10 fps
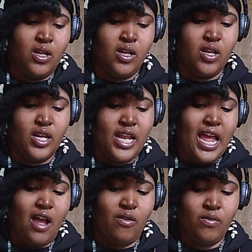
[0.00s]

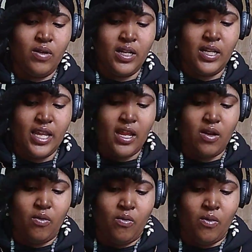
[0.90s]
now that
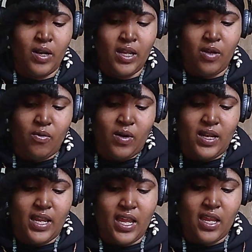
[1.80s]
horny or
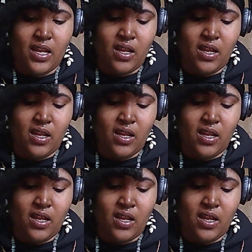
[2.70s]
that